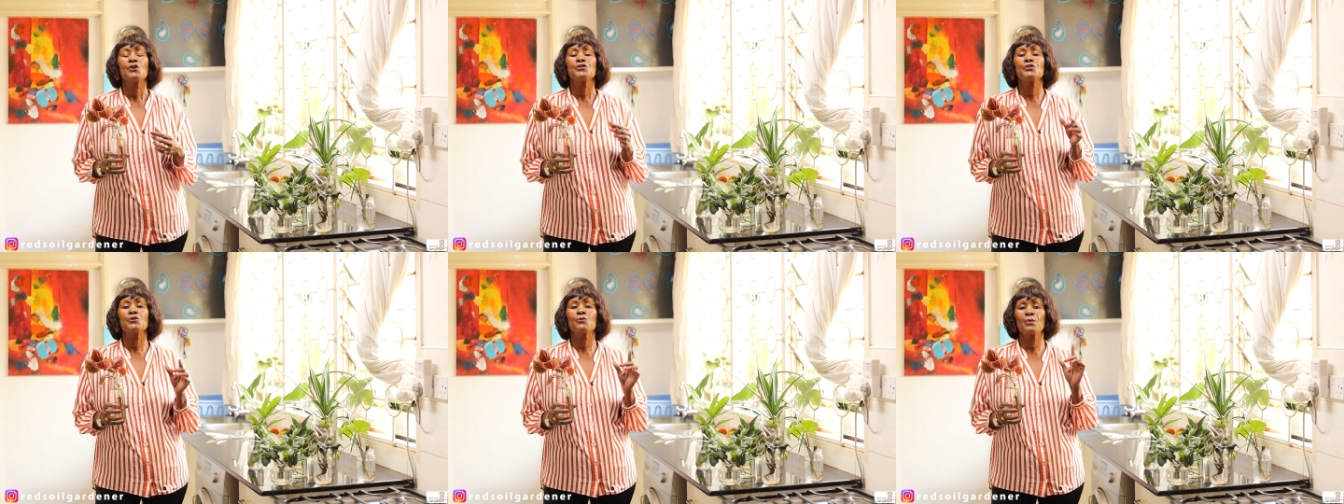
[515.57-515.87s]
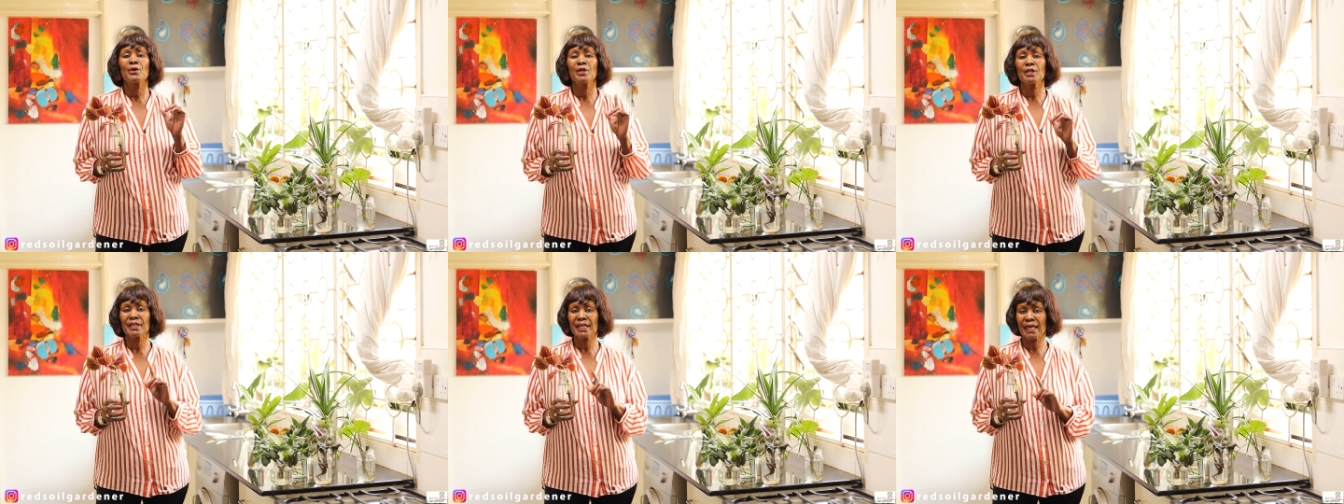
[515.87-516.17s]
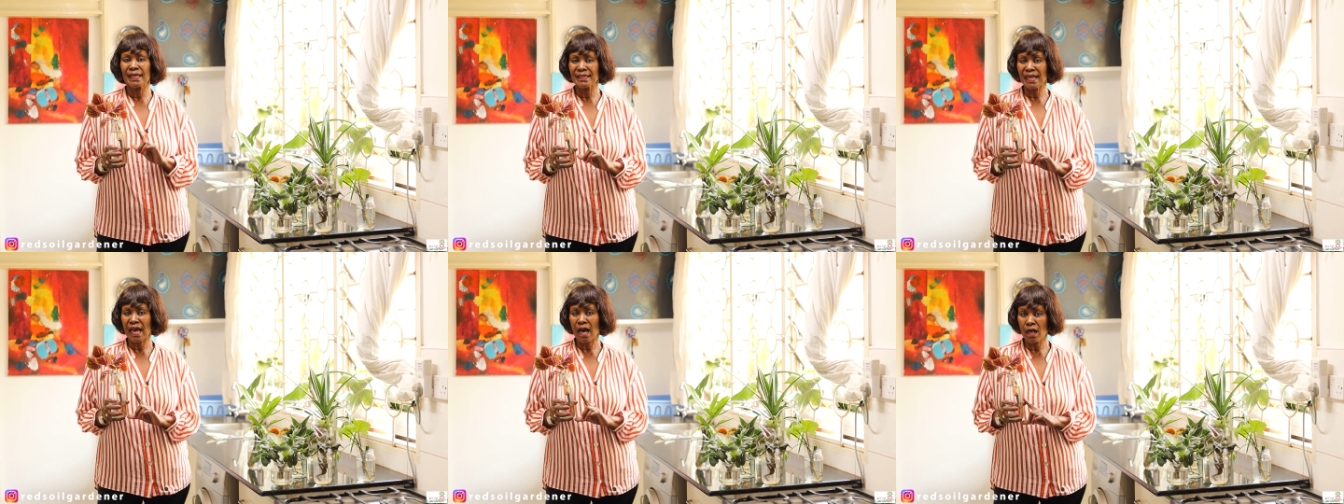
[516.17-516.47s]
you will
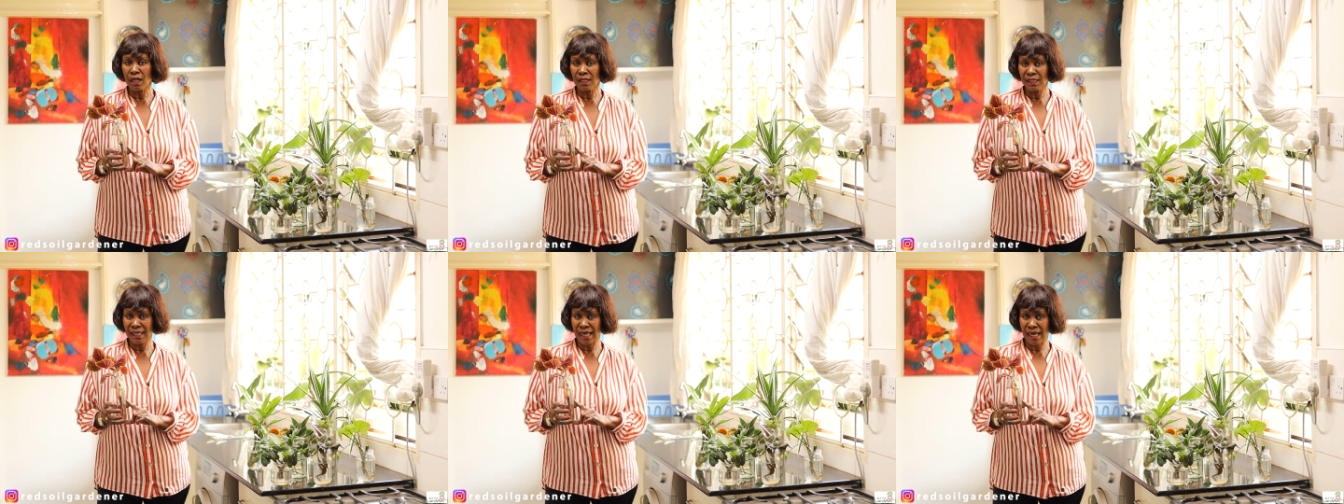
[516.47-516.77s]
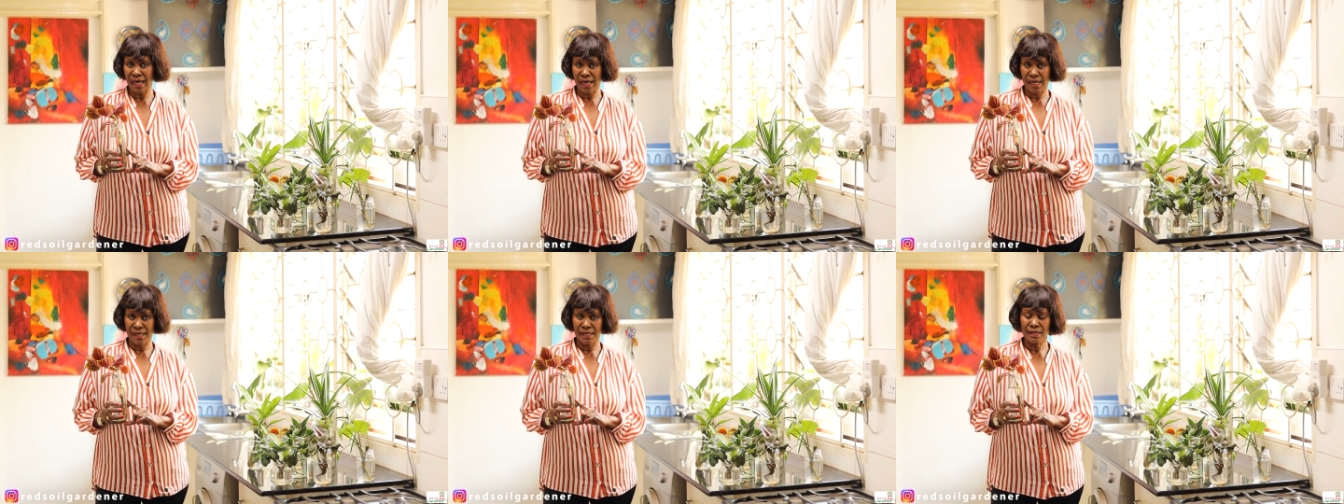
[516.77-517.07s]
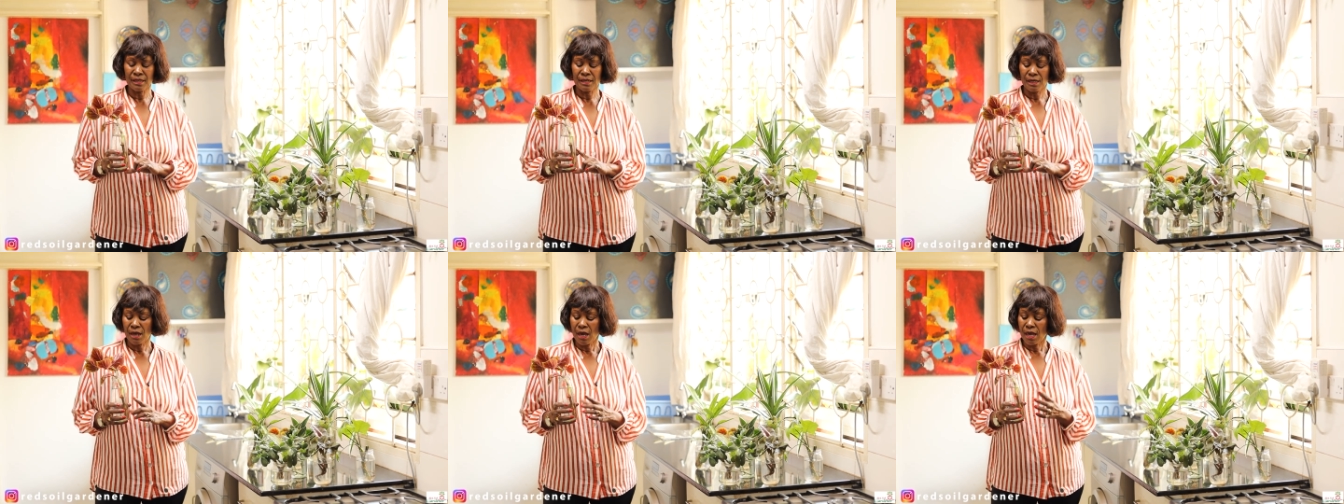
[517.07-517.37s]
get
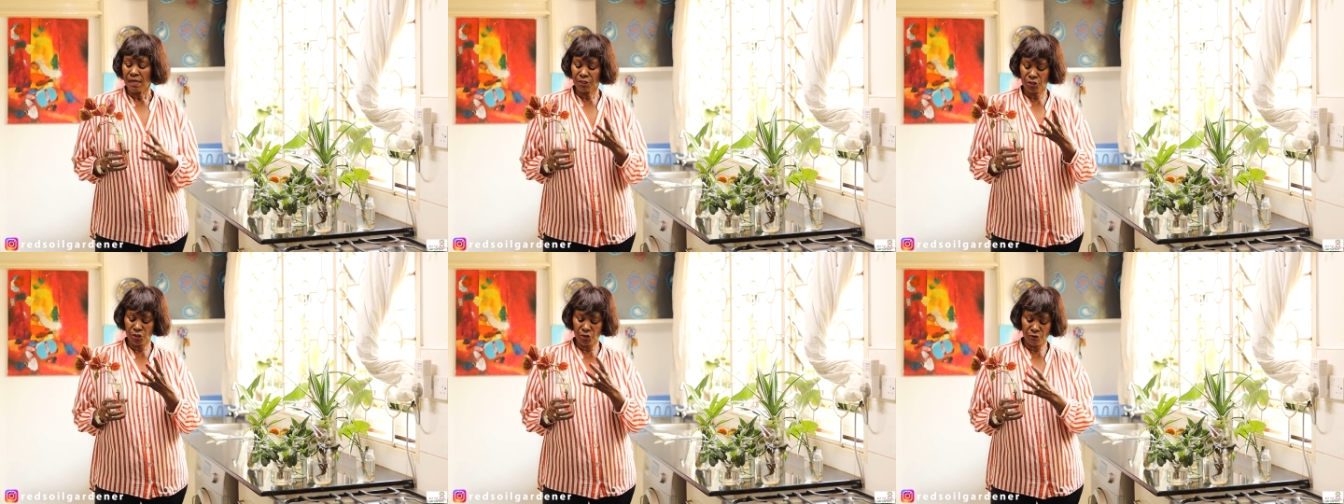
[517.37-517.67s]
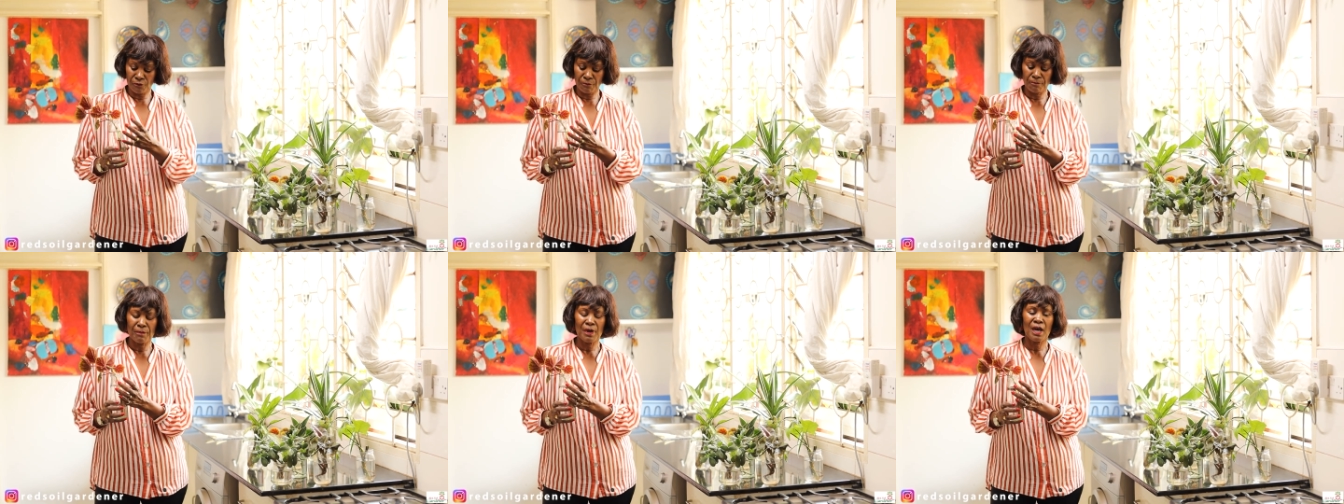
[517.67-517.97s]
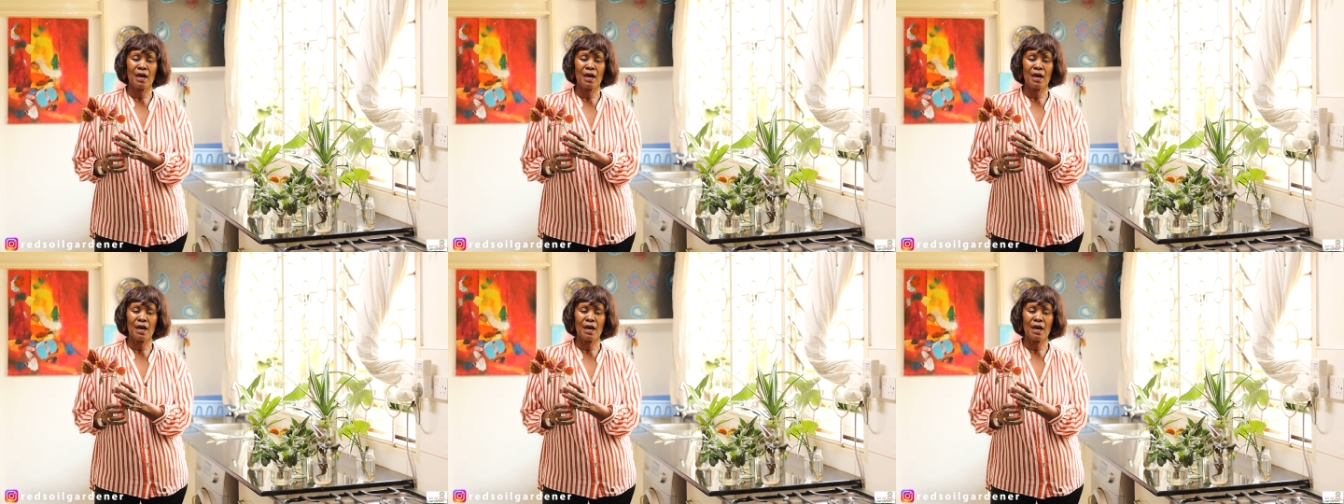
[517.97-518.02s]
algae sort of